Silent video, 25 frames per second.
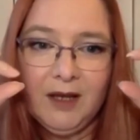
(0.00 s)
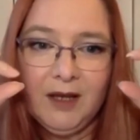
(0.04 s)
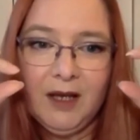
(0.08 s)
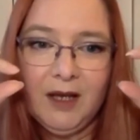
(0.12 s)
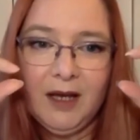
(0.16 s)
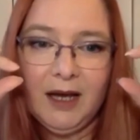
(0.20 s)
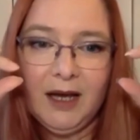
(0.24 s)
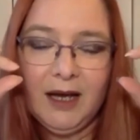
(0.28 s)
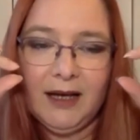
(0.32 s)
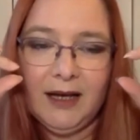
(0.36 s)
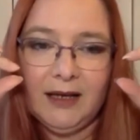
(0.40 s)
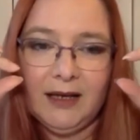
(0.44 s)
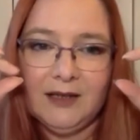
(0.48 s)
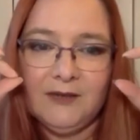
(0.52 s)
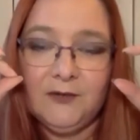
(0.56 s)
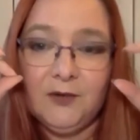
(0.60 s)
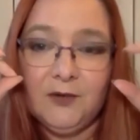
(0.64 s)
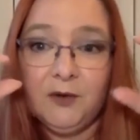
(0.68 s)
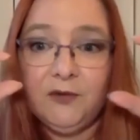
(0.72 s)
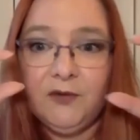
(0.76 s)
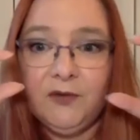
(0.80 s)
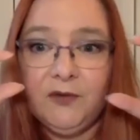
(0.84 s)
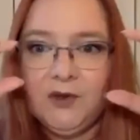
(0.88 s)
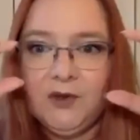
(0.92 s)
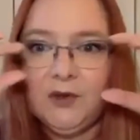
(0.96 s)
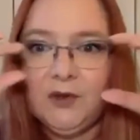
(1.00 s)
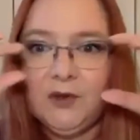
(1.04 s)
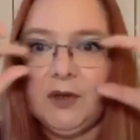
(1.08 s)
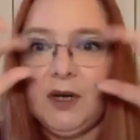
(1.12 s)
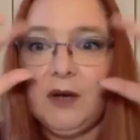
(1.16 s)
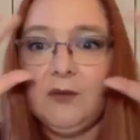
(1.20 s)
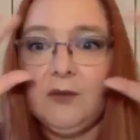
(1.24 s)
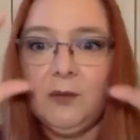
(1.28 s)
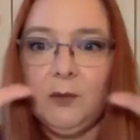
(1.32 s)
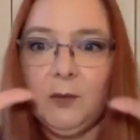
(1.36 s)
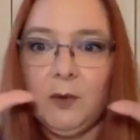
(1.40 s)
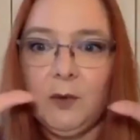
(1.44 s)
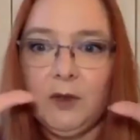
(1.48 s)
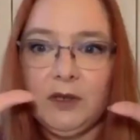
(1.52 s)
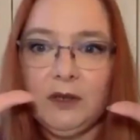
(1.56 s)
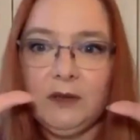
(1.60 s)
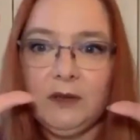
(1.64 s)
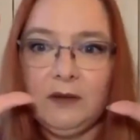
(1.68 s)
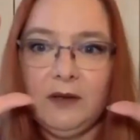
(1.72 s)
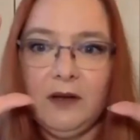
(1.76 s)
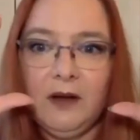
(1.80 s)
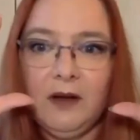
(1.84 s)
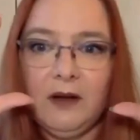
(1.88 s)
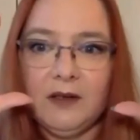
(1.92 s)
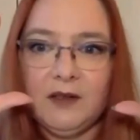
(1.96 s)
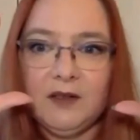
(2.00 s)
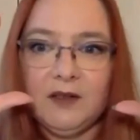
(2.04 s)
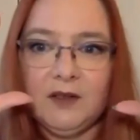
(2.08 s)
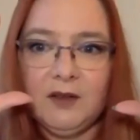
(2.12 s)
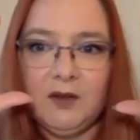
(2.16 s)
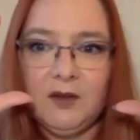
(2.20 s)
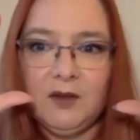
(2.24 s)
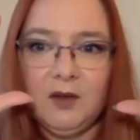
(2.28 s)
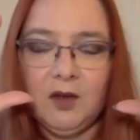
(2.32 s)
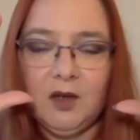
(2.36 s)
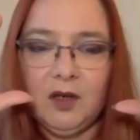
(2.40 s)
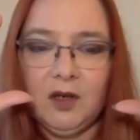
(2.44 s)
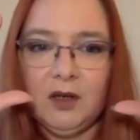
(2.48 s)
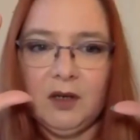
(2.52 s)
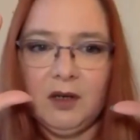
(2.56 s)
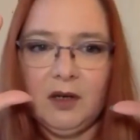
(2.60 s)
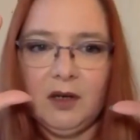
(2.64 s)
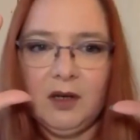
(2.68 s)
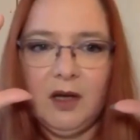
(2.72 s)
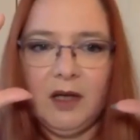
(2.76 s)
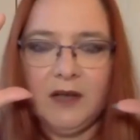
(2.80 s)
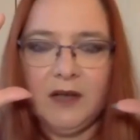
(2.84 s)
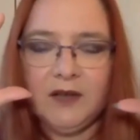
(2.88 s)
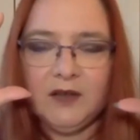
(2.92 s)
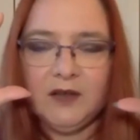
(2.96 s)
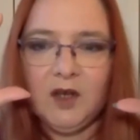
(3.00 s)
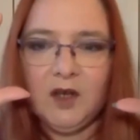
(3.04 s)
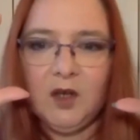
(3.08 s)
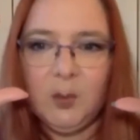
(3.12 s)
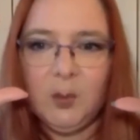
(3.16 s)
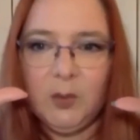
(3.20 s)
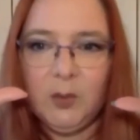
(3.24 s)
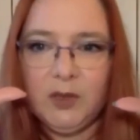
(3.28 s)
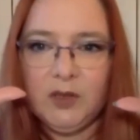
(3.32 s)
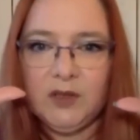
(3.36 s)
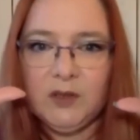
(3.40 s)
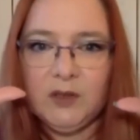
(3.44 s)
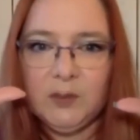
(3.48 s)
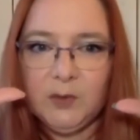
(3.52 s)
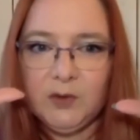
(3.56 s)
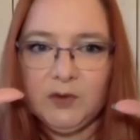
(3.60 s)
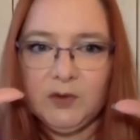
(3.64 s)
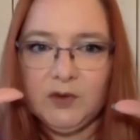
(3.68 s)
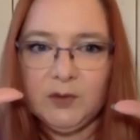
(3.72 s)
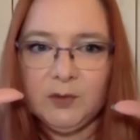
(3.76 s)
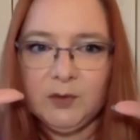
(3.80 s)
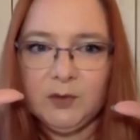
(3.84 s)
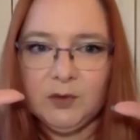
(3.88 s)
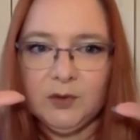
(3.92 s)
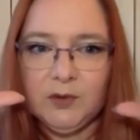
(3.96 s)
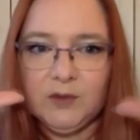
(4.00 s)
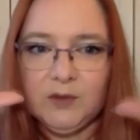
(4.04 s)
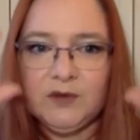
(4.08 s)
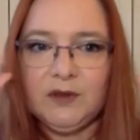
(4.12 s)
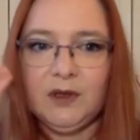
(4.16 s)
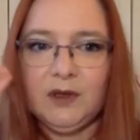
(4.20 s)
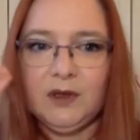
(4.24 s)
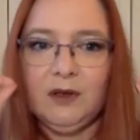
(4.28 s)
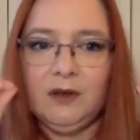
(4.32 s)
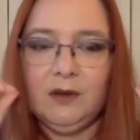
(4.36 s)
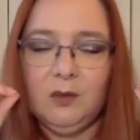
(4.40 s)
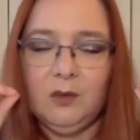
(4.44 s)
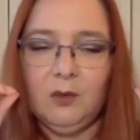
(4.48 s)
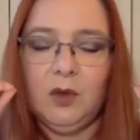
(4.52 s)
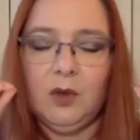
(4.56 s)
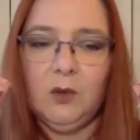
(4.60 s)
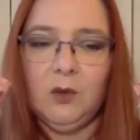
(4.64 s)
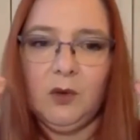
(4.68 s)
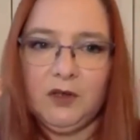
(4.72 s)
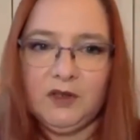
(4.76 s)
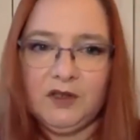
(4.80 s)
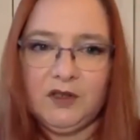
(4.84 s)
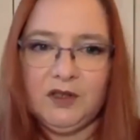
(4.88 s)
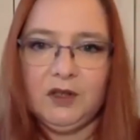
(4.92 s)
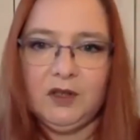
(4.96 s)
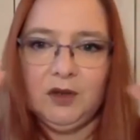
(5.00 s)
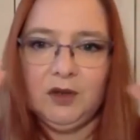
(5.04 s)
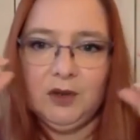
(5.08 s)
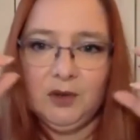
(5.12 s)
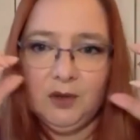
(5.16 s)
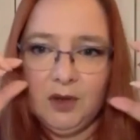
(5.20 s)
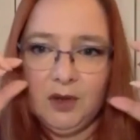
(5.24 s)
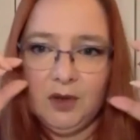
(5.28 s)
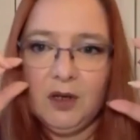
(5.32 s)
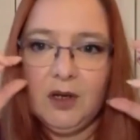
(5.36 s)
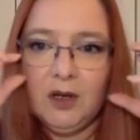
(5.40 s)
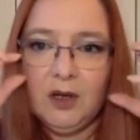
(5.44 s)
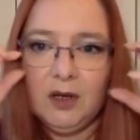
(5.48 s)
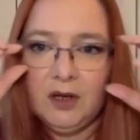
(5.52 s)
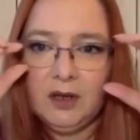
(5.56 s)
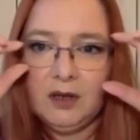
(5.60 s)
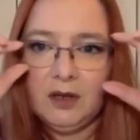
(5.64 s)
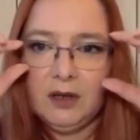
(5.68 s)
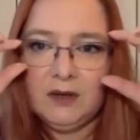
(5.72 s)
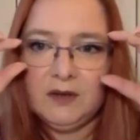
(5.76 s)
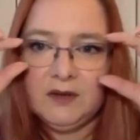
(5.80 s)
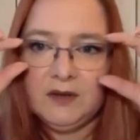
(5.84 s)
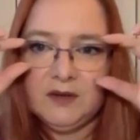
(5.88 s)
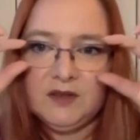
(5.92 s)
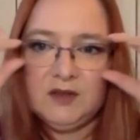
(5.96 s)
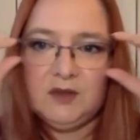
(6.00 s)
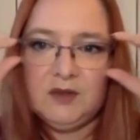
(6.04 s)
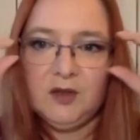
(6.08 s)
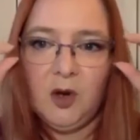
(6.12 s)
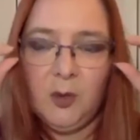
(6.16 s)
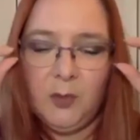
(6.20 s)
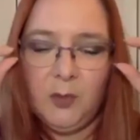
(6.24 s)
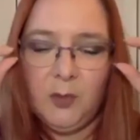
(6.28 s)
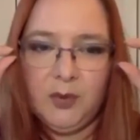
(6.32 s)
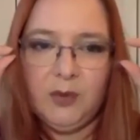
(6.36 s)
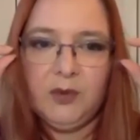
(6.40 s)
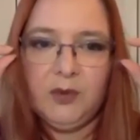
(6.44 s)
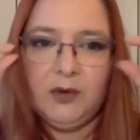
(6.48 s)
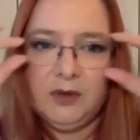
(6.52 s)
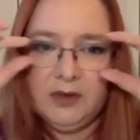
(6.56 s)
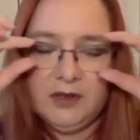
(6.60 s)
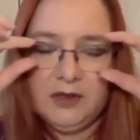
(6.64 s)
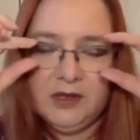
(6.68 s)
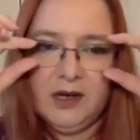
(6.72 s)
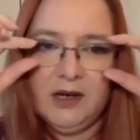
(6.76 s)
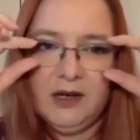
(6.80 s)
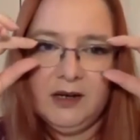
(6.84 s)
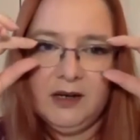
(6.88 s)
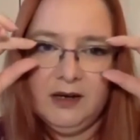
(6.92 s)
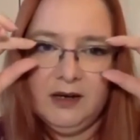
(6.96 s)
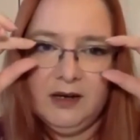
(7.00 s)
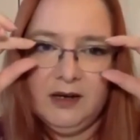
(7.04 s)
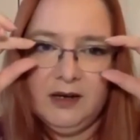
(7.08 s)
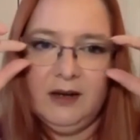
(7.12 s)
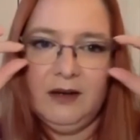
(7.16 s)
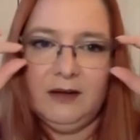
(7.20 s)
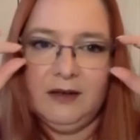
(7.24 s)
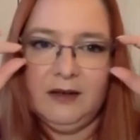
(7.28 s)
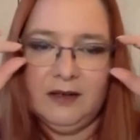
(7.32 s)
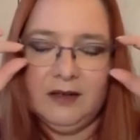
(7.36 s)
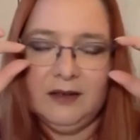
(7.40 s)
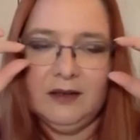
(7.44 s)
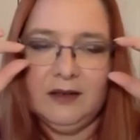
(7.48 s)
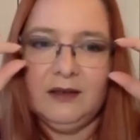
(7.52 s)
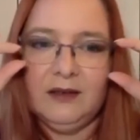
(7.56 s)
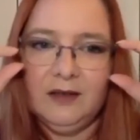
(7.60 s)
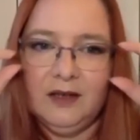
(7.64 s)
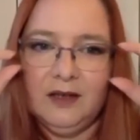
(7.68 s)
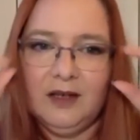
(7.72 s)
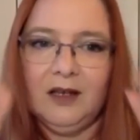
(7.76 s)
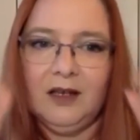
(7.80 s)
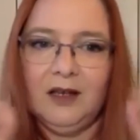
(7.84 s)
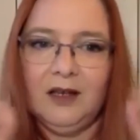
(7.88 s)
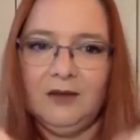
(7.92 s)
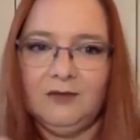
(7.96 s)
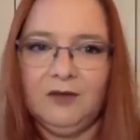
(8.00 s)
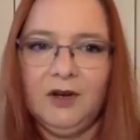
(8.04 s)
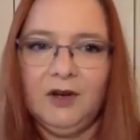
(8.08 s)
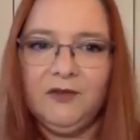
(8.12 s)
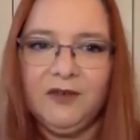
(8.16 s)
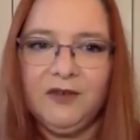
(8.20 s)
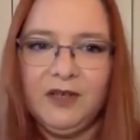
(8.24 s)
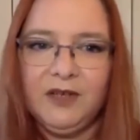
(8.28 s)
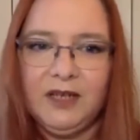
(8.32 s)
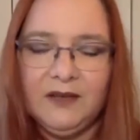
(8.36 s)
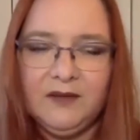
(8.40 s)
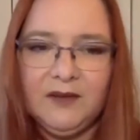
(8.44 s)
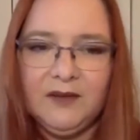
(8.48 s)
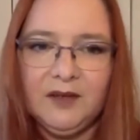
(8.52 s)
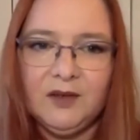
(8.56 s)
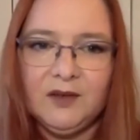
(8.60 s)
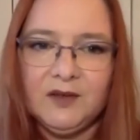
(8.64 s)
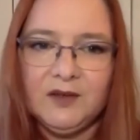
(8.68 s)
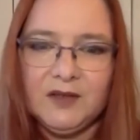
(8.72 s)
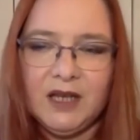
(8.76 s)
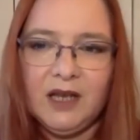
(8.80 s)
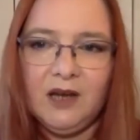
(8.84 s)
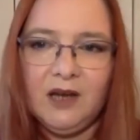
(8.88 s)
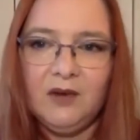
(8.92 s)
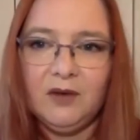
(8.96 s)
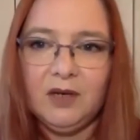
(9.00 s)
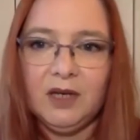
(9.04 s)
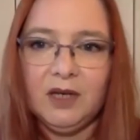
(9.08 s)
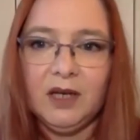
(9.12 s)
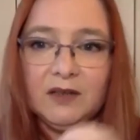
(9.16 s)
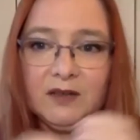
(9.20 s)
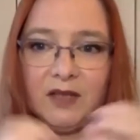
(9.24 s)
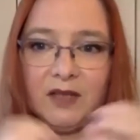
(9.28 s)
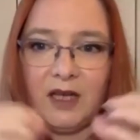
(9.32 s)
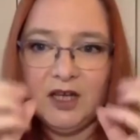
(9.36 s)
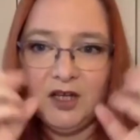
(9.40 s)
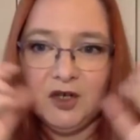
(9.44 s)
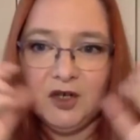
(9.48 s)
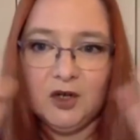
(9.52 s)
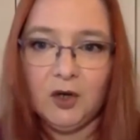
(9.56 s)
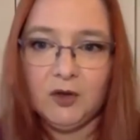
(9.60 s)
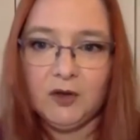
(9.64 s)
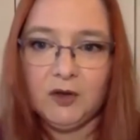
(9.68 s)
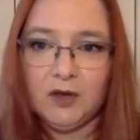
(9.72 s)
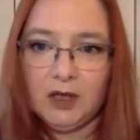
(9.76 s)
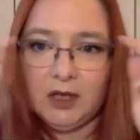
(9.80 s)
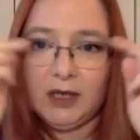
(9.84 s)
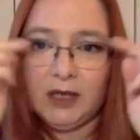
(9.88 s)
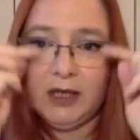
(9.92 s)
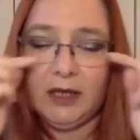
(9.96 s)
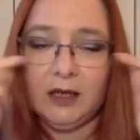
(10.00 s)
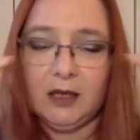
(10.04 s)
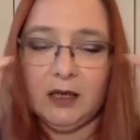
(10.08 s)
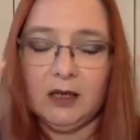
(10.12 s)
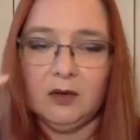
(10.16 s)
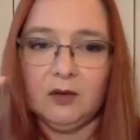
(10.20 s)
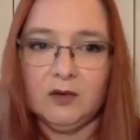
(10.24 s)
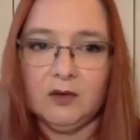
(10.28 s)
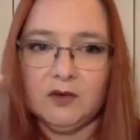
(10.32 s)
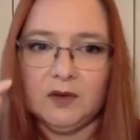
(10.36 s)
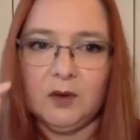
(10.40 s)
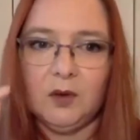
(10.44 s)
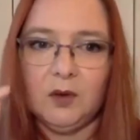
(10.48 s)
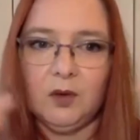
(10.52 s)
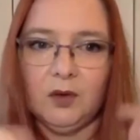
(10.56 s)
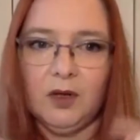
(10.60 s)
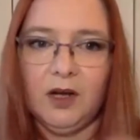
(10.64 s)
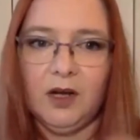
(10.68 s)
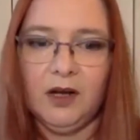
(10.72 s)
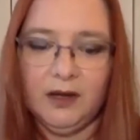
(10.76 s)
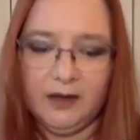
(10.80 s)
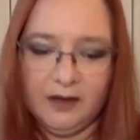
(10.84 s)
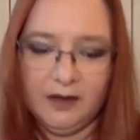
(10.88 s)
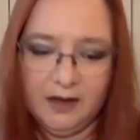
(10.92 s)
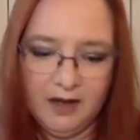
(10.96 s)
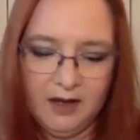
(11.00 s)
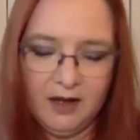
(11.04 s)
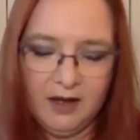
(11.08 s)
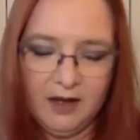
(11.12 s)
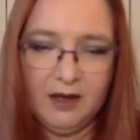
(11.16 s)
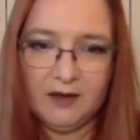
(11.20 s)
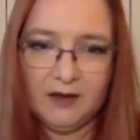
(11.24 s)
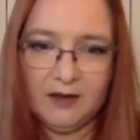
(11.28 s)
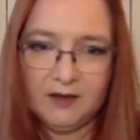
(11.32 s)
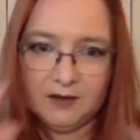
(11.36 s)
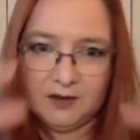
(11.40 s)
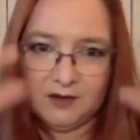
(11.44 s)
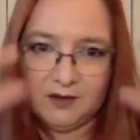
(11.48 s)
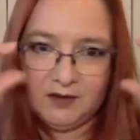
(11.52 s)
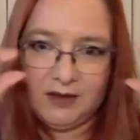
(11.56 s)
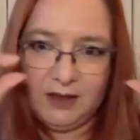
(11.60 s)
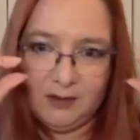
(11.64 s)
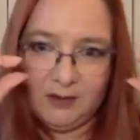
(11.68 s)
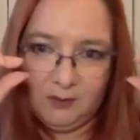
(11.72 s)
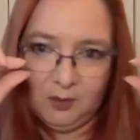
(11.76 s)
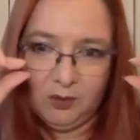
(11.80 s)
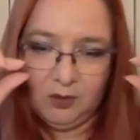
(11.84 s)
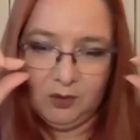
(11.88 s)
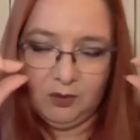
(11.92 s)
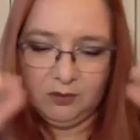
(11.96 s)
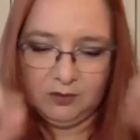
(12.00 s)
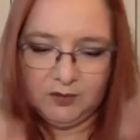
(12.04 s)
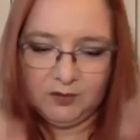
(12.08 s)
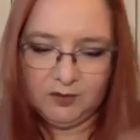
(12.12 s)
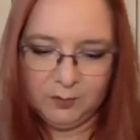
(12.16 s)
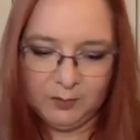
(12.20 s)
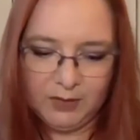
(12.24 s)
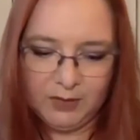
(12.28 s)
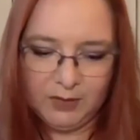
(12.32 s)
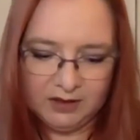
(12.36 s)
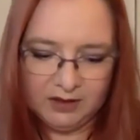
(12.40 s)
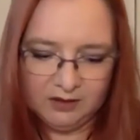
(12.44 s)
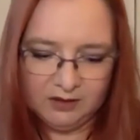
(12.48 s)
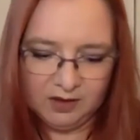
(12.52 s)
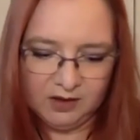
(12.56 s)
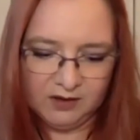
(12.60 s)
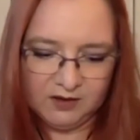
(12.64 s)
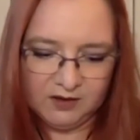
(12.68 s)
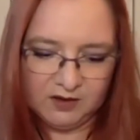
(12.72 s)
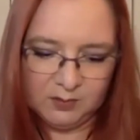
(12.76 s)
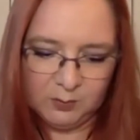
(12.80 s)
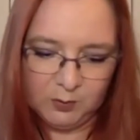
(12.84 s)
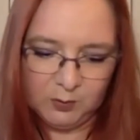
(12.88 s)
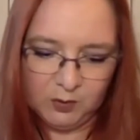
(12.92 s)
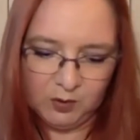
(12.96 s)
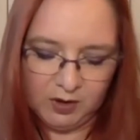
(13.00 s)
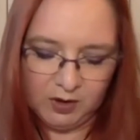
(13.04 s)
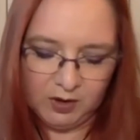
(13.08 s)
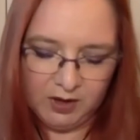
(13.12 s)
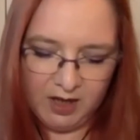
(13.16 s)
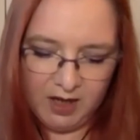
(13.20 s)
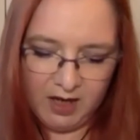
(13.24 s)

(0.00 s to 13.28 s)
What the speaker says: And for the photograph, we want the eyes to look as open as possible. So we want to stop the eyeliner roughly at those areas and not enclose the whole eye, because that will make your eyes smaller.